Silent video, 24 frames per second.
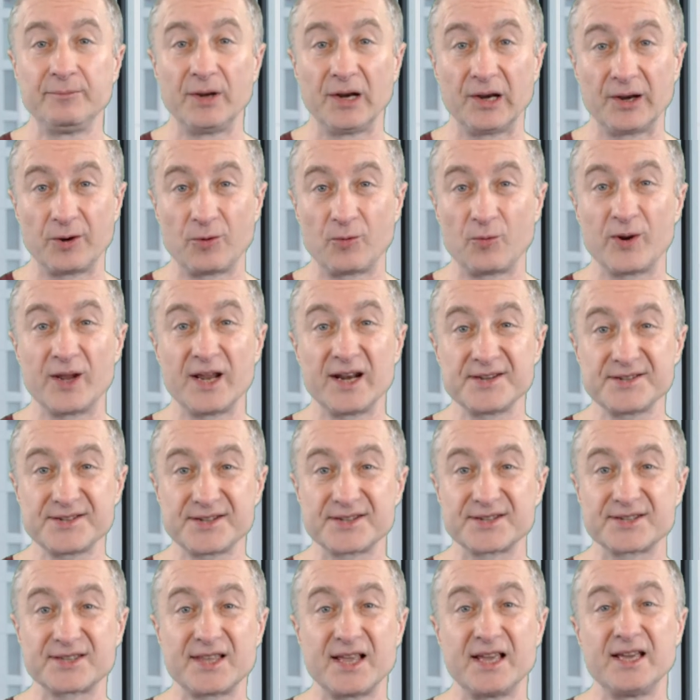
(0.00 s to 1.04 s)
build a real
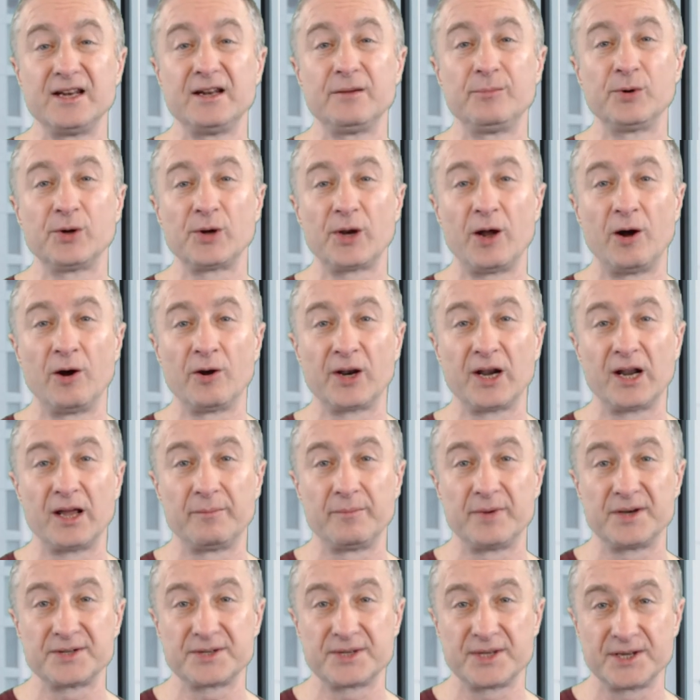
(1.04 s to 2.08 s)
sustainable online
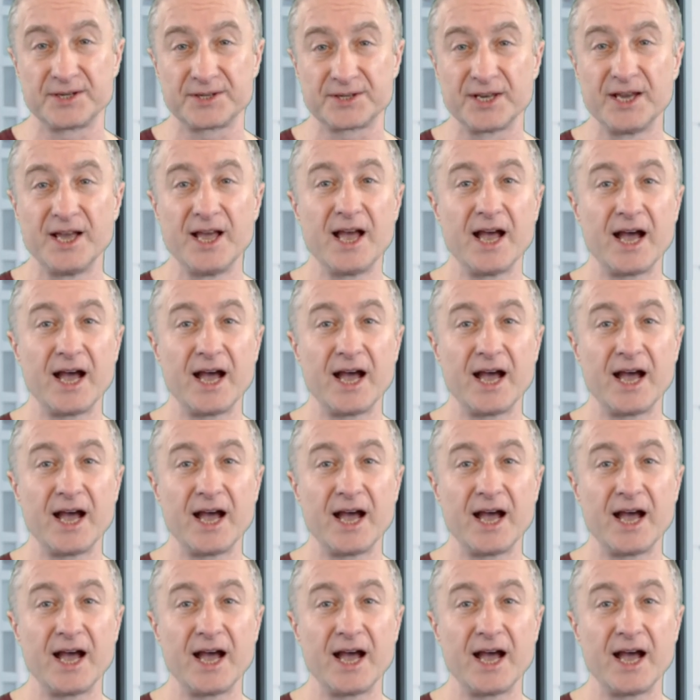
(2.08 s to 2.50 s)
business.